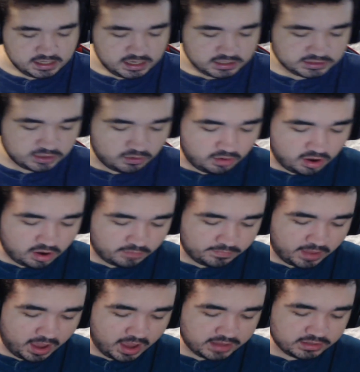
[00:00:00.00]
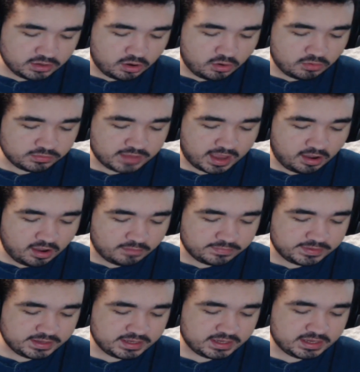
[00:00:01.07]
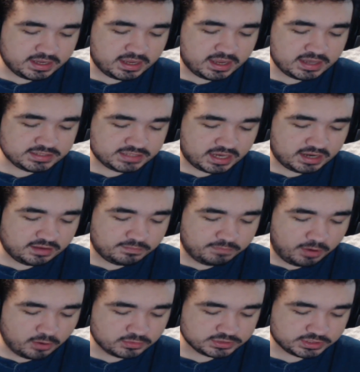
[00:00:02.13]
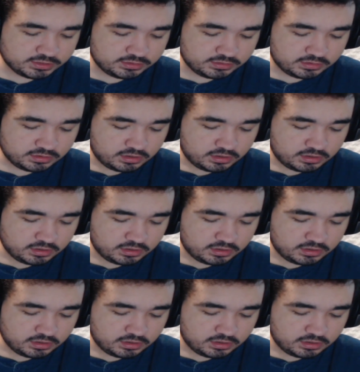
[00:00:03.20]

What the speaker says: So I know that he is a composer,